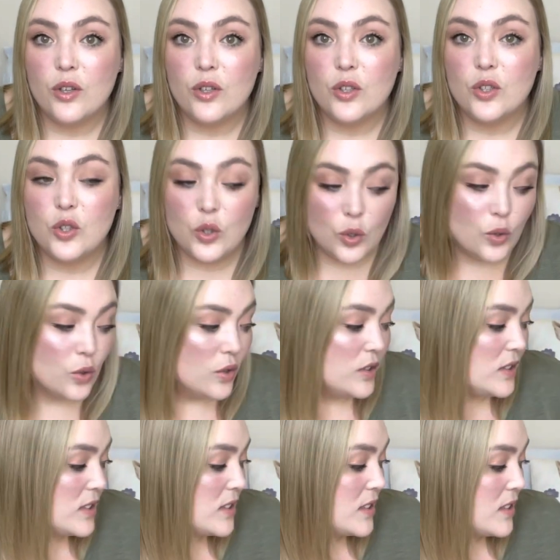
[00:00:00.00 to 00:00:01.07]

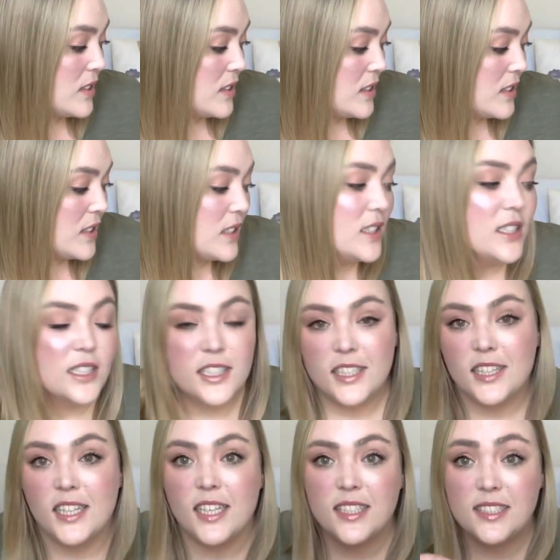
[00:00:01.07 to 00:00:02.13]
use
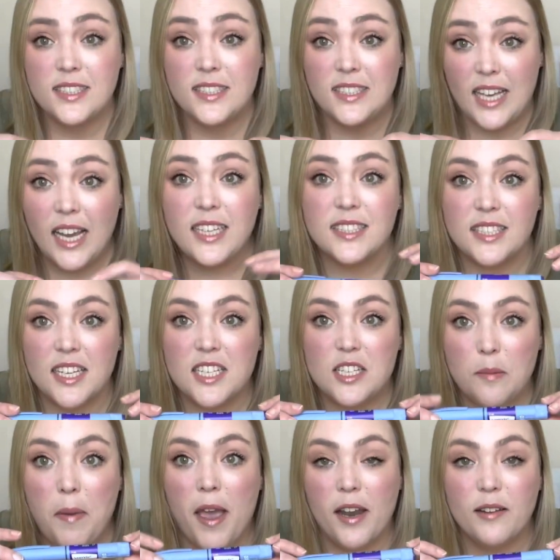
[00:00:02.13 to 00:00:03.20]
the Saxenda
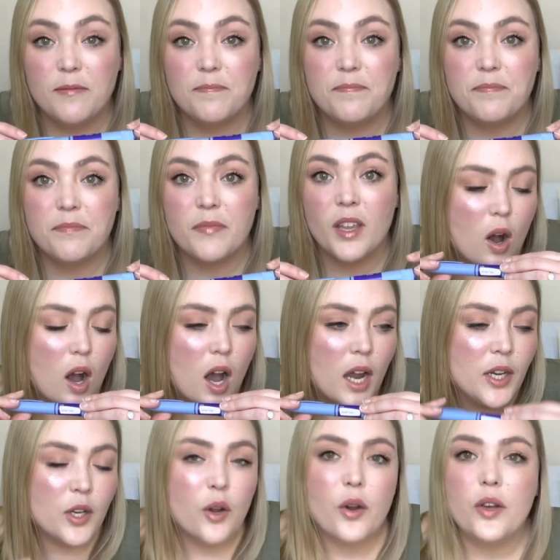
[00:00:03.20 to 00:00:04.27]
pen. I
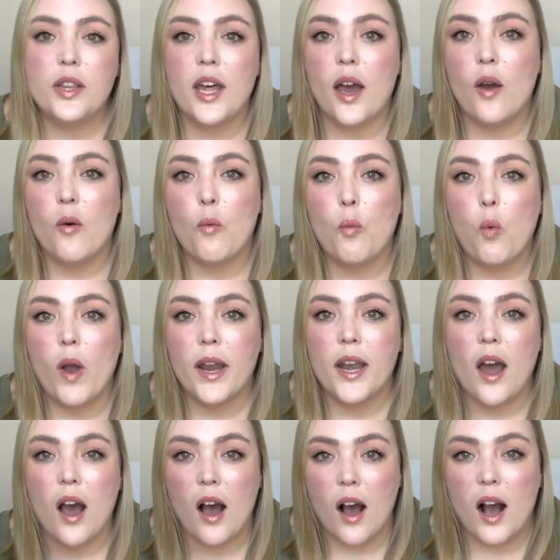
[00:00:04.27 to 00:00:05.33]
know that when
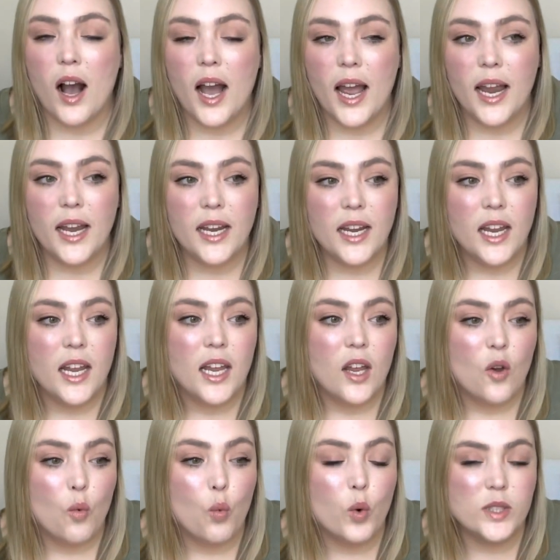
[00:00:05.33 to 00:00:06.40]
I
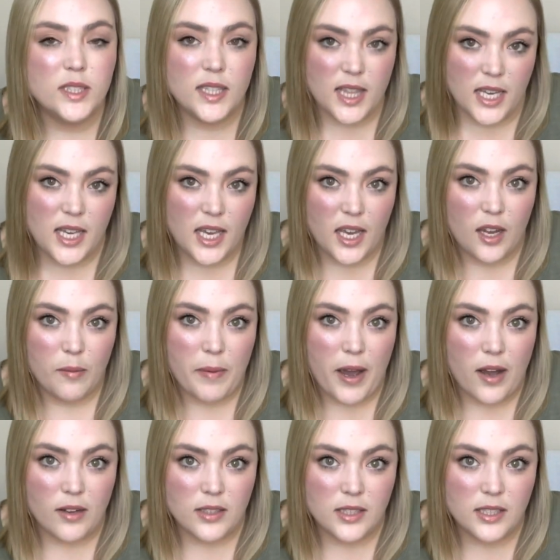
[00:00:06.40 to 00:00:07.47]
was thinking
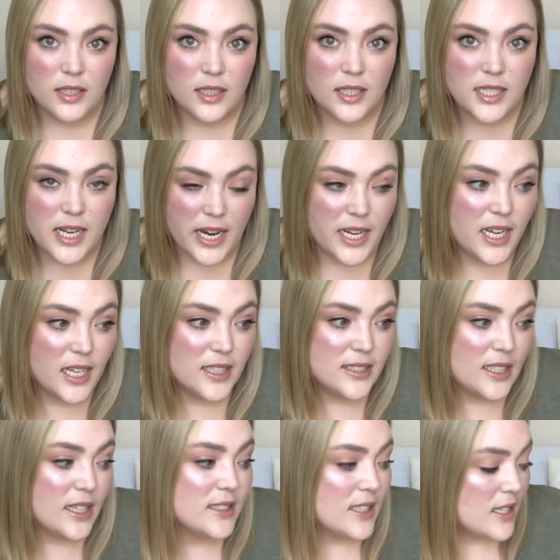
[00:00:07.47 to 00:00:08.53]
about taking
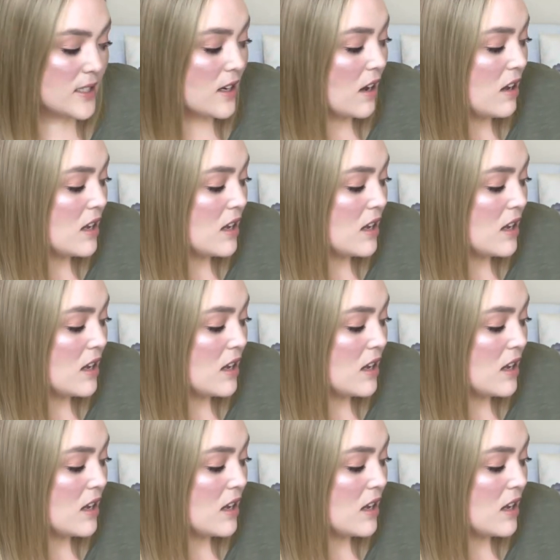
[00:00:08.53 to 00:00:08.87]
Saxenda,